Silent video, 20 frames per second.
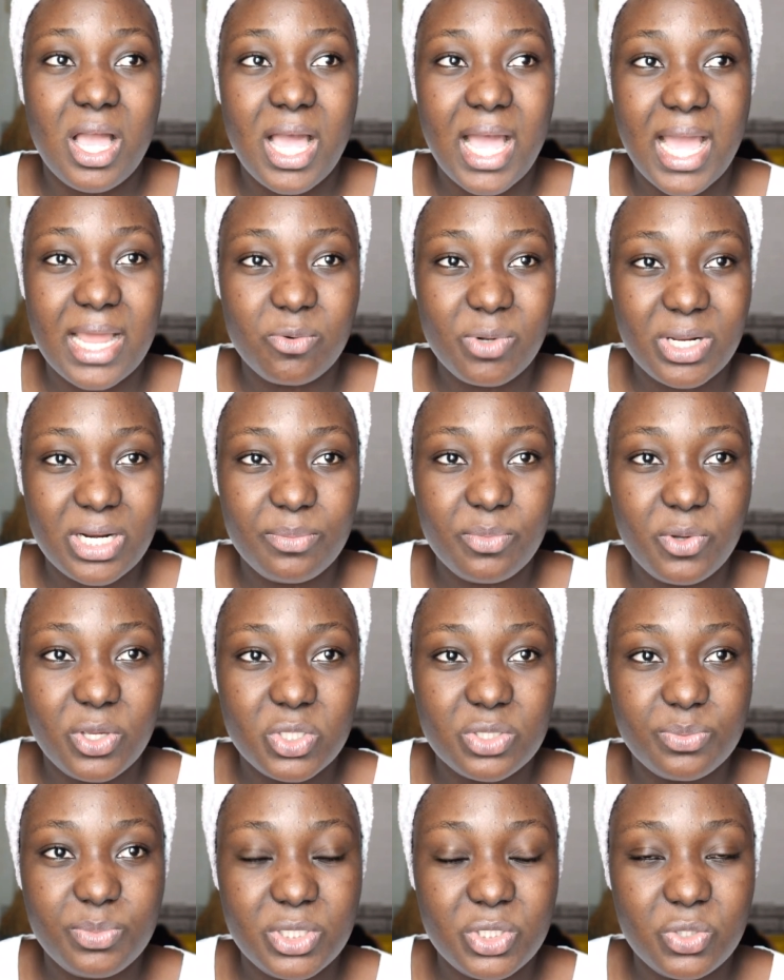And what I'm
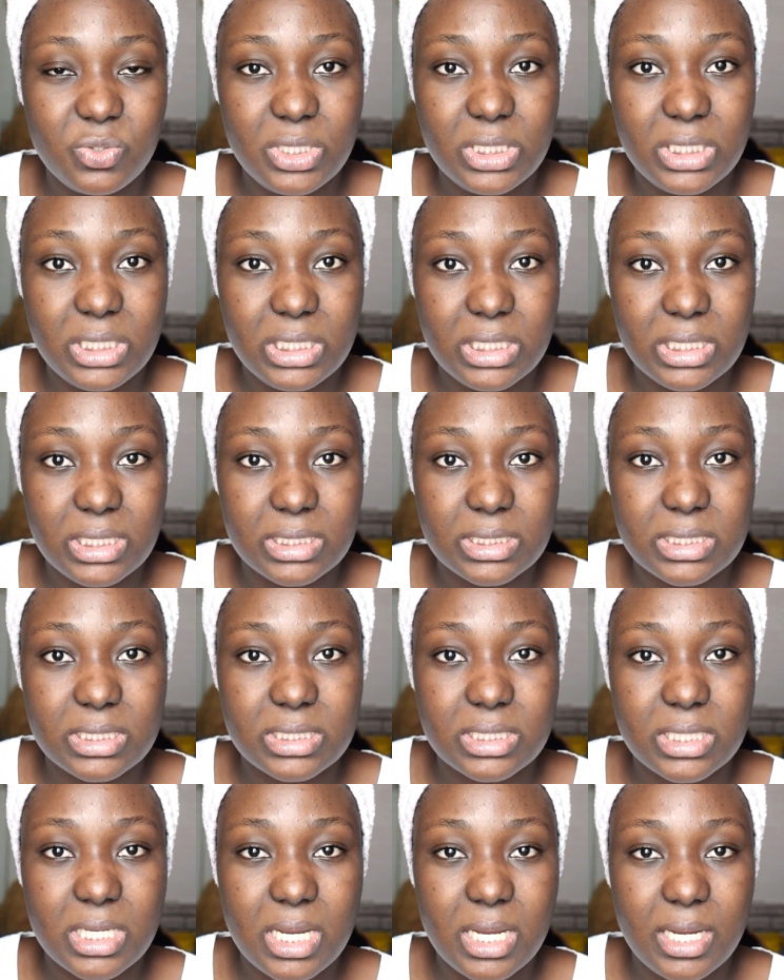going to be doing
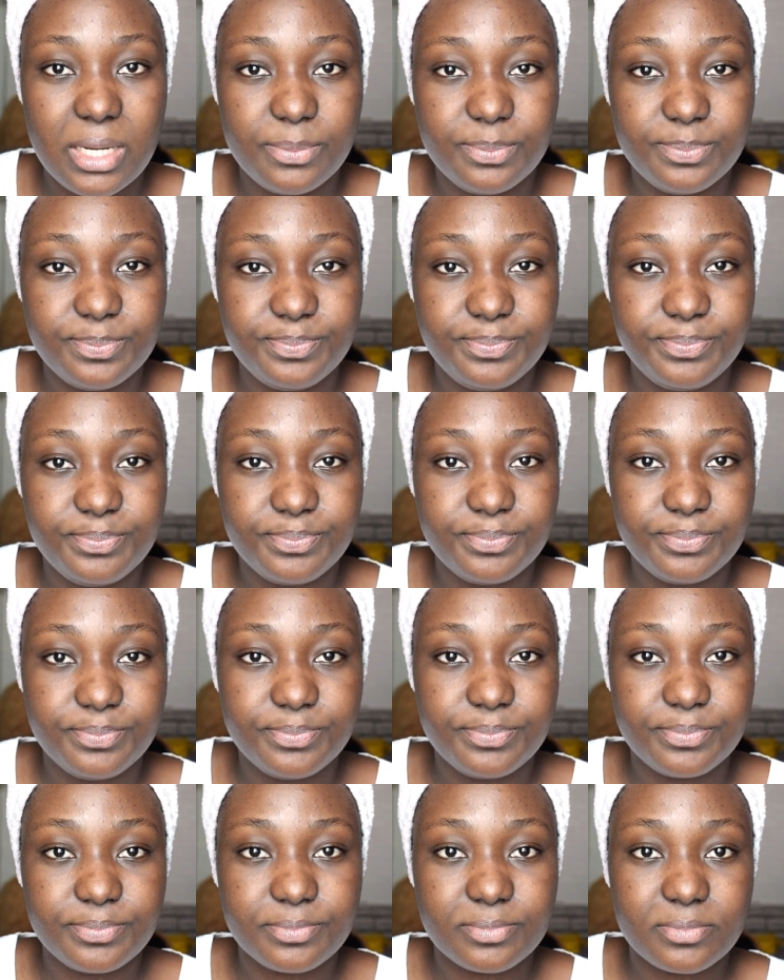is
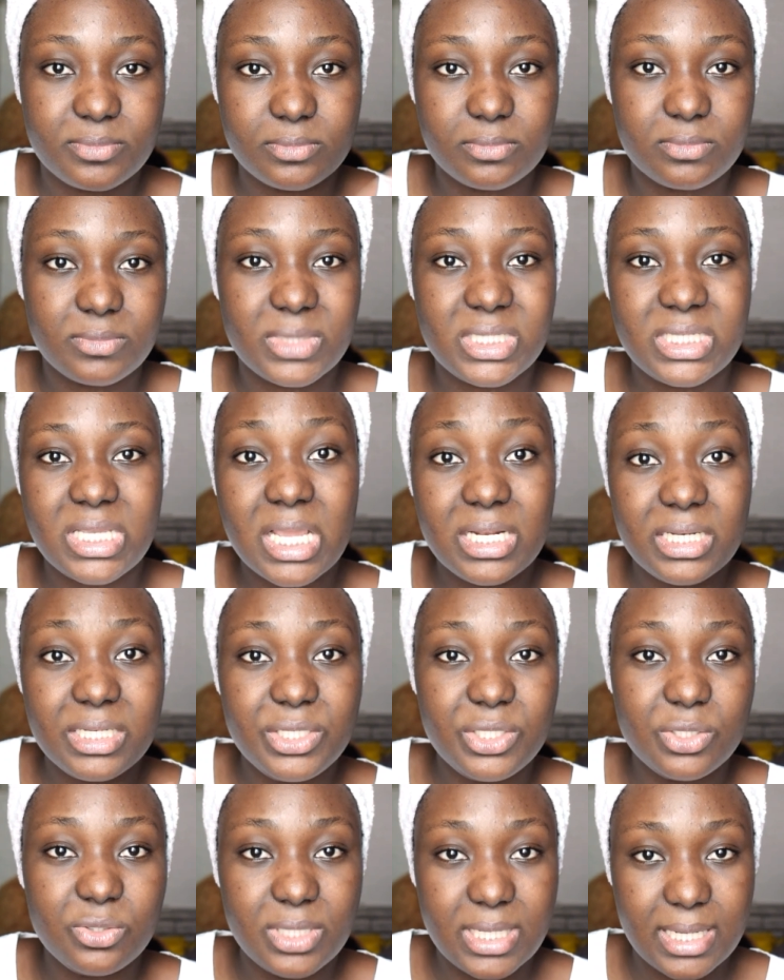
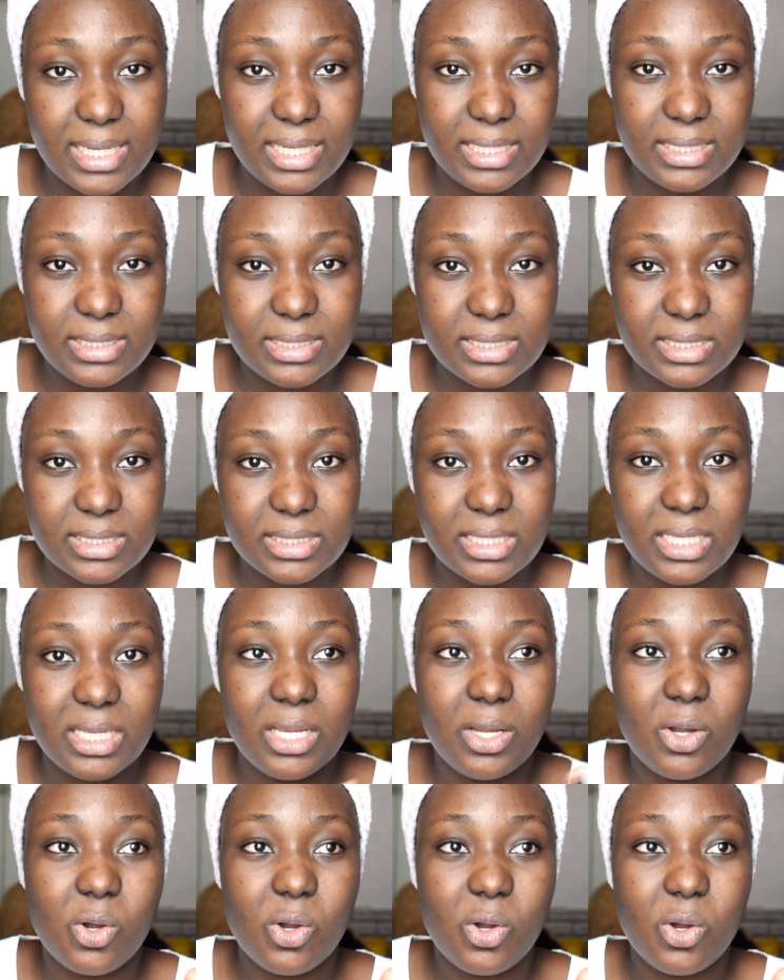telling you guys,